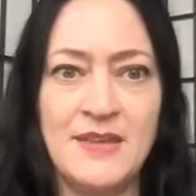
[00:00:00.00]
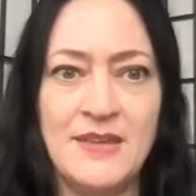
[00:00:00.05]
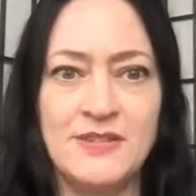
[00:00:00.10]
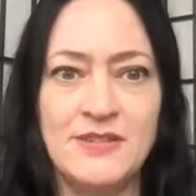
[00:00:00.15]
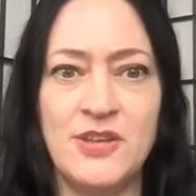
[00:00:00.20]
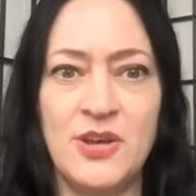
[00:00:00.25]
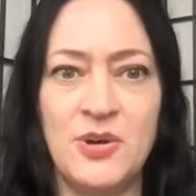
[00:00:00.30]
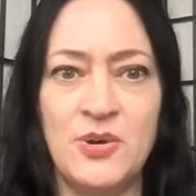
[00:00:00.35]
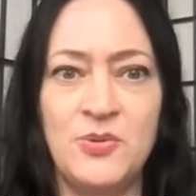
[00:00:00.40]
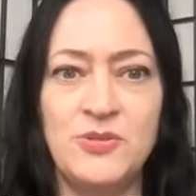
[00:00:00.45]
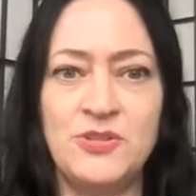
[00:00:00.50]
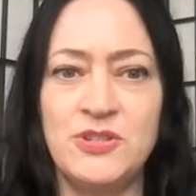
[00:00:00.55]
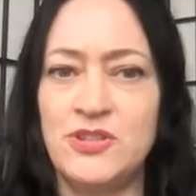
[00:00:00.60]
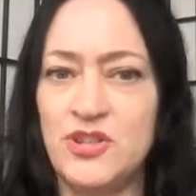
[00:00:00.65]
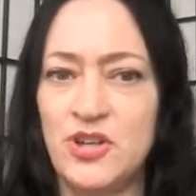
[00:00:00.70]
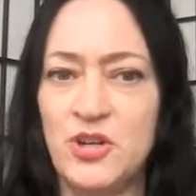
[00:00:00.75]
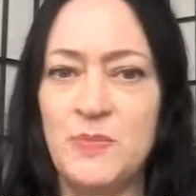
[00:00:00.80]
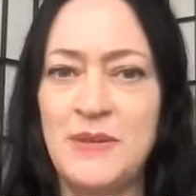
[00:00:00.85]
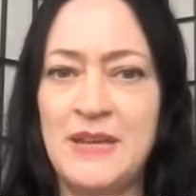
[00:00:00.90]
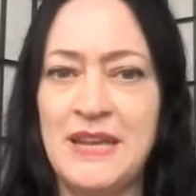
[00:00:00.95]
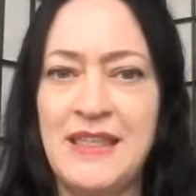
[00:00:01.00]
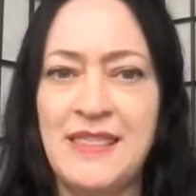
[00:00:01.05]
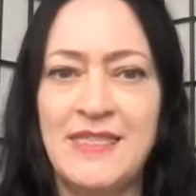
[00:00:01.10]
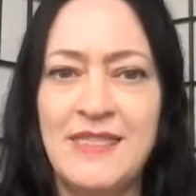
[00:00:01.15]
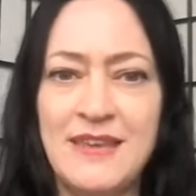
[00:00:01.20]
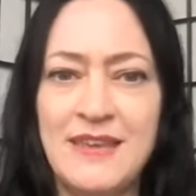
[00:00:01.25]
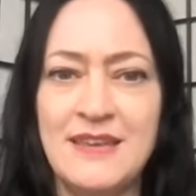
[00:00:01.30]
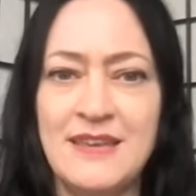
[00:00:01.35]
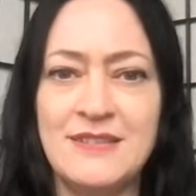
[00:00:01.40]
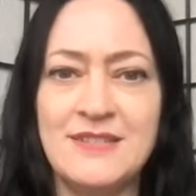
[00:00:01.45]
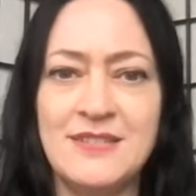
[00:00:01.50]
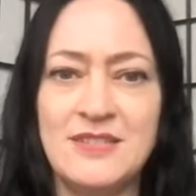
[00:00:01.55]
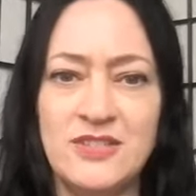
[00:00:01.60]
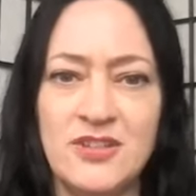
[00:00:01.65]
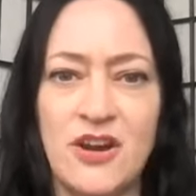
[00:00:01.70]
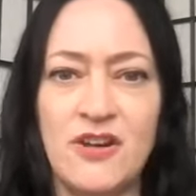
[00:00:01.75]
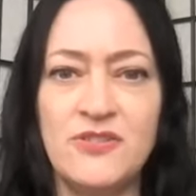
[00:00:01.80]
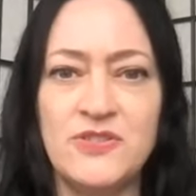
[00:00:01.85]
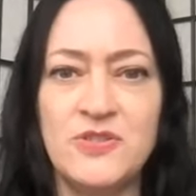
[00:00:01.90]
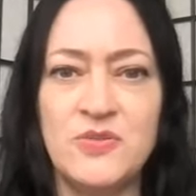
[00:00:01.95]
So determining this
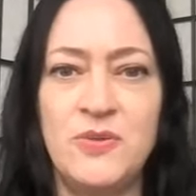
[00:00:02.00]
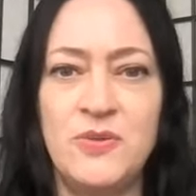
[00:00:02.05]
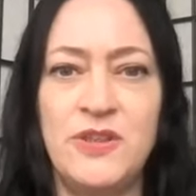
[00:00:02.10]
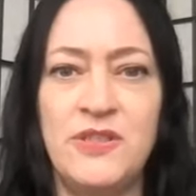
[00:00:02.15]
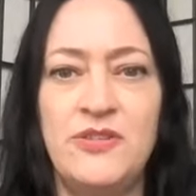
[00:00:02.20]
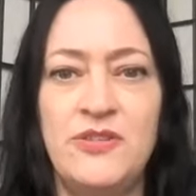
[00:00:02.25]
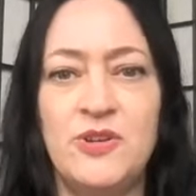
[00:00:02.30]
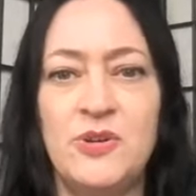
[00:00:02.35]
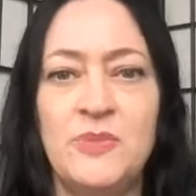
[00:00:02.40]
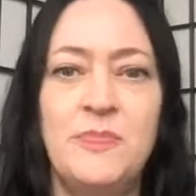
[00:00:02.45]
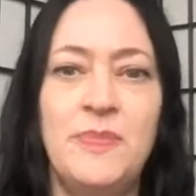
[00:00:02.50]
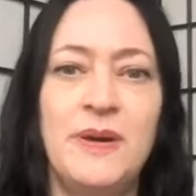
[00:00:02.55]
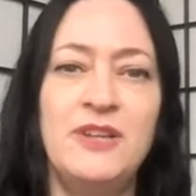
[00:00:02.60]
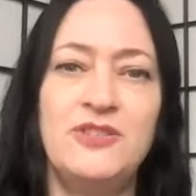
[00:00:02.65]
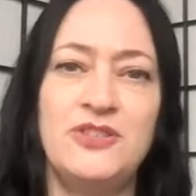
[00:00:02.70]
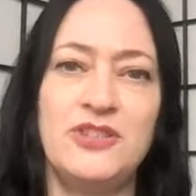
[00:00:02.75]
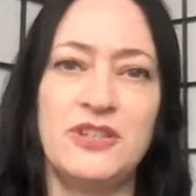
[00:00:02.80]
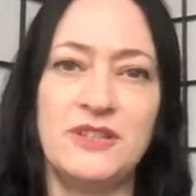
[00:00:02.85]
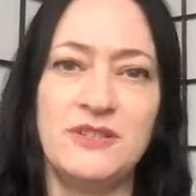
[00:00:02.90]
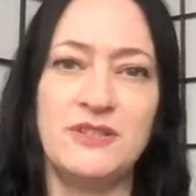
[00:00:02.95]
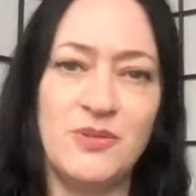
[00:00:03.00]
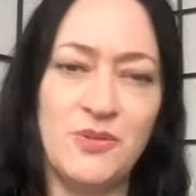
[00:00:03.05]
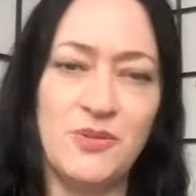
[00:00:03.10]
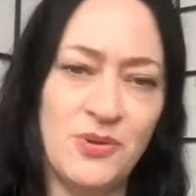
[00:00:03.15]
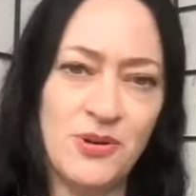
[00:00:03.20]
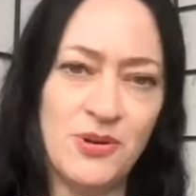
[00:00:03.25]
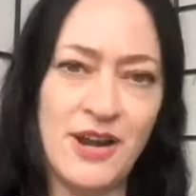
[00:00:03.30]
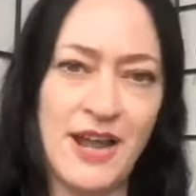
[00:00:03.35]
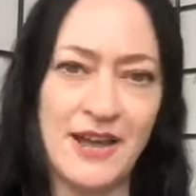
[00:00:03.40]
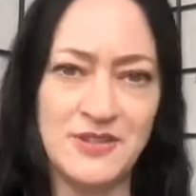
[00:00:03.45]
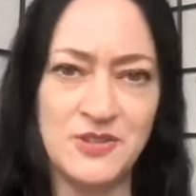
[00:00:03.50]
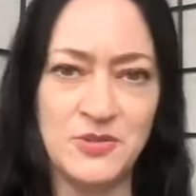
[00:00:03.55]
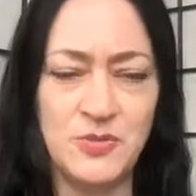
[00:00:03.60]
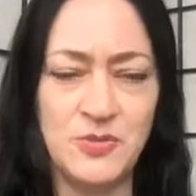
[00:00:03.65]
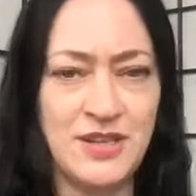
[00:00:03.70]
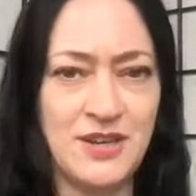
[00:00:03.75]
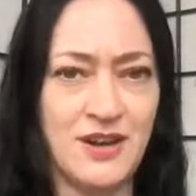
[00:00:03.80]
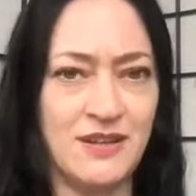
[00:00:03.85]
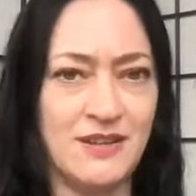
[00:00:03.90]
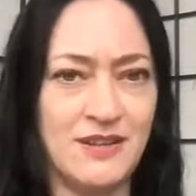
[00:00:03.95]
starts with your budget, or as
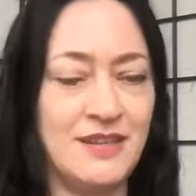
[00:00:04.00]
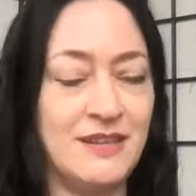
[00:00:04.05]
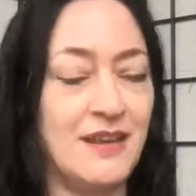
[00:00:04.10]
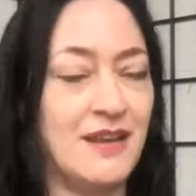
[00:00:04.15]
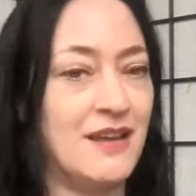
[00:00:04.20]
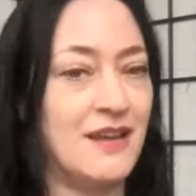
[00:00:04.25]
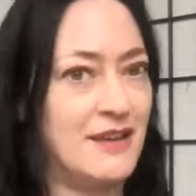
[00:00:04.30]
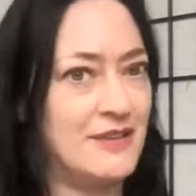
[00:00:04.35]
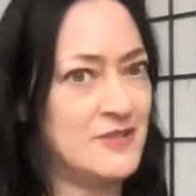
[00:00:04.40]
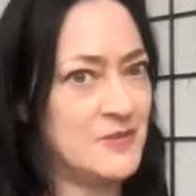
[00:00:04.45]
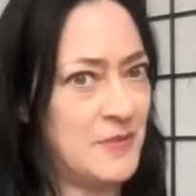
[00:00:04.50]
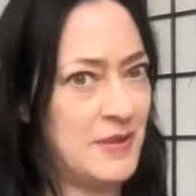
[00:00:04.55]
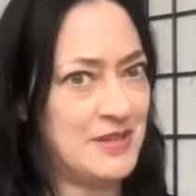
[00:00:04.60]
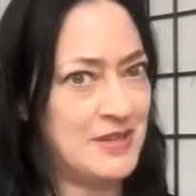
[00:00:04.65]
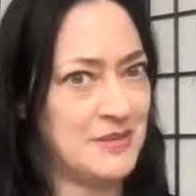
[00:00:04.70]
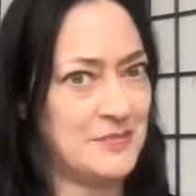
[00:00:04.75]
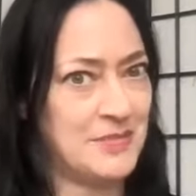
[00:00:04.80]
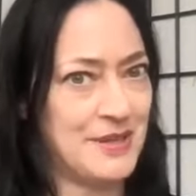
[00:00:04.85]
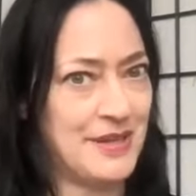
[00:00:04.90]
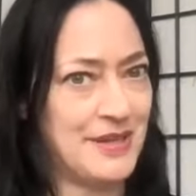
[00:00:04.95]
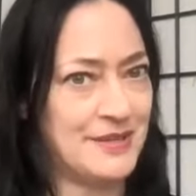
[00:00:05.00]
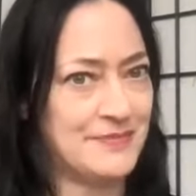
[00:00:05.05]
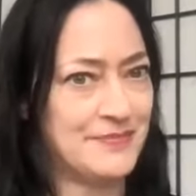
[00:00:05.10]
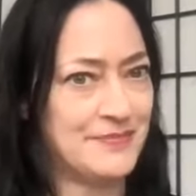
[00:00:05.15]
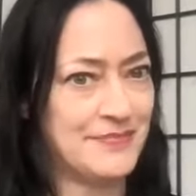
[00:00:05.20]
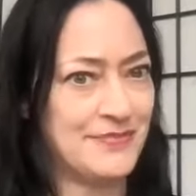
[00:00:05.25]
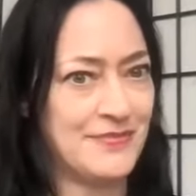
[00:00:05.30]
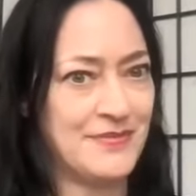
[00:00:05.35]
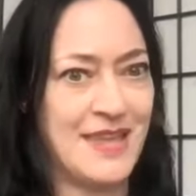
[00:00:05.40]
we call it, a spending plan.